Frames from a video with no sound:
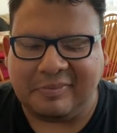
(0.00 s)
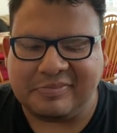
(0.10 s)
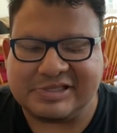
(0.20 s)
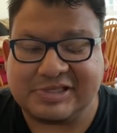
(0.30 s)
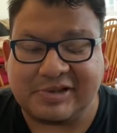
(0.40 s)

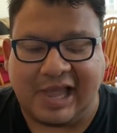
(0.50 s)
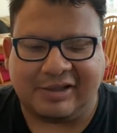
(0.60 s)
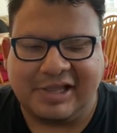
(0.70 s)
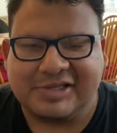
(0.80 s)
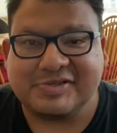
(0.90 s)
So yeah,
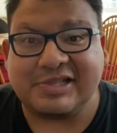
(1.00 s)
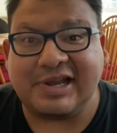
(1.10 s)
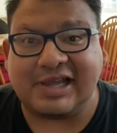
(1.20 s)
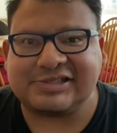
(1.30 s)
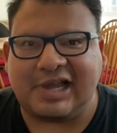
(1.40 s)
so the
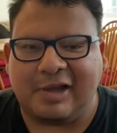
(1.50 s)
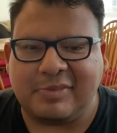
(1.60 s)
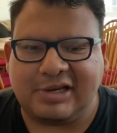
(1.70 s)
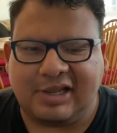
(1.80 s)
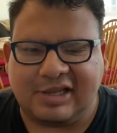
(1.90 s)
next
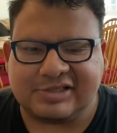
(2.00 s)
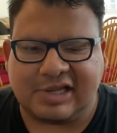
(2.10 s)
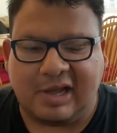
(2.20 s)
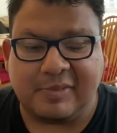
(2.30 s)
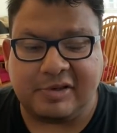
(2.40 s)
comment is
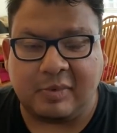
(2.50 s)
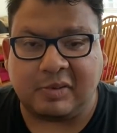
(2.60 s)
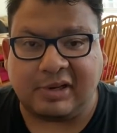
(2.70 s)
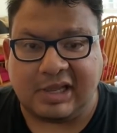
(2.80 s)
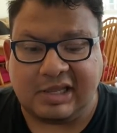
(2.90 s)
comment
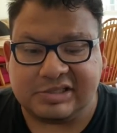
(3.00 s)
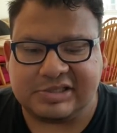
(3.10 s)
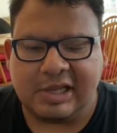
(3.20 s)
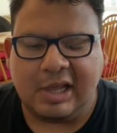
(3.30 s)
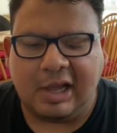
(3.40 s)
number
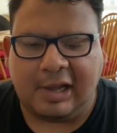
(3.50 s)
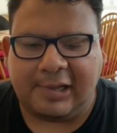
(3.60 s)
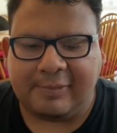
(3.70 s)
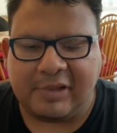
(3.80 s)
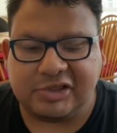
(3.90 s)
8.
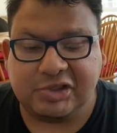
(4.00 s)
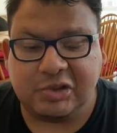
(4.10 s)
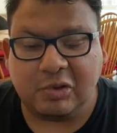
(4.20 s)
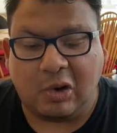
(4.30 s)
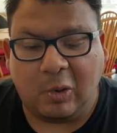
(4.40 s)
Do
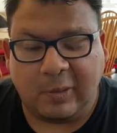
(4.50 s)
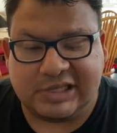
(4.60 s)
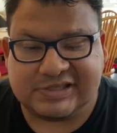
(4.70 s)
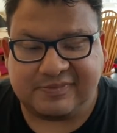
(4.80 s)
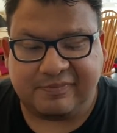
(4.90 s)
you
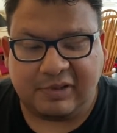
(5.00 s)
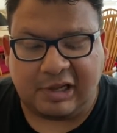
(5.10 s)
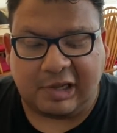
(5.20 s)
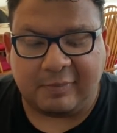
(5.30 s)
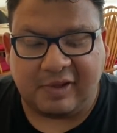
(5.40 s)
always
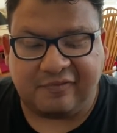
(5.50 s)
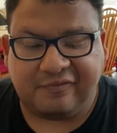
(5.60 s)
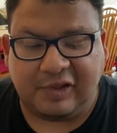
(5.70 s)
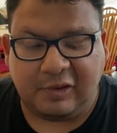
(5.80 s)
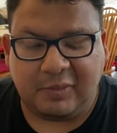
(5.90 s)

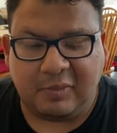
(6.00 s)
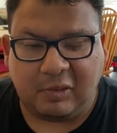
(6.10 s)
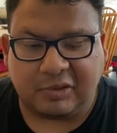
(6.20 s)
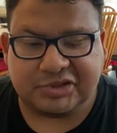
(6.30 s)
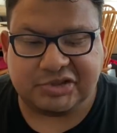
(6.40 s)
film
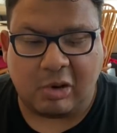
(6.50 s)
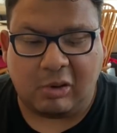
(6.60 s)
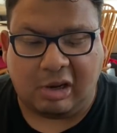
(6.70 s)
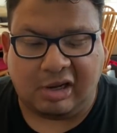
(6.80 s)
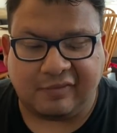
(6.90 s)
or
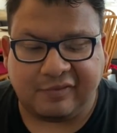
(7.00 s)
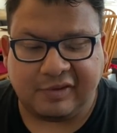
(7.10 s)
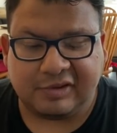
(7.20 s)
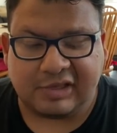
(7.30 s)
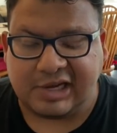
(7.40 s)
show off
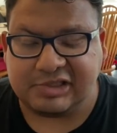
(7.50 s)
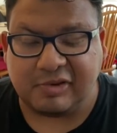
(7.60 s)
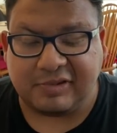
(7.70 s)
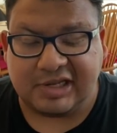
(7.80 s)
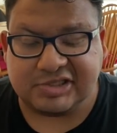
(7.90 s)
any
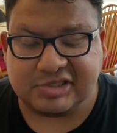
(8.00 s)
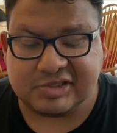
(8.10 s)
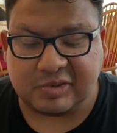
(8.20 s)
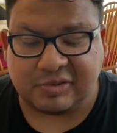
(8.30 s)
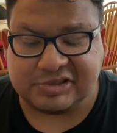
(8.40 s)

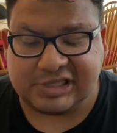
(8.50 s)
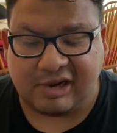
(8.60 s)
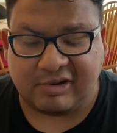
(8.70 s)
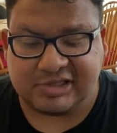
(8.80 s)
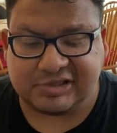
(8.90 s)
donations or
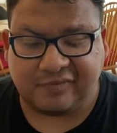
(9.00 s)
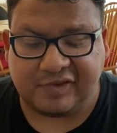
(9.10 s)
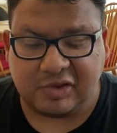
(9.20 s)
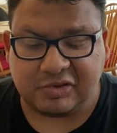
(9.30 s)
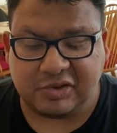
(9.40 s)
charity stuff
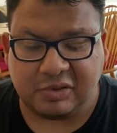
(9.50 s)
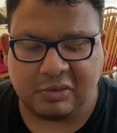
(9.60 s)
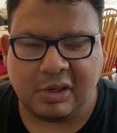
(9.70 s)
that you do?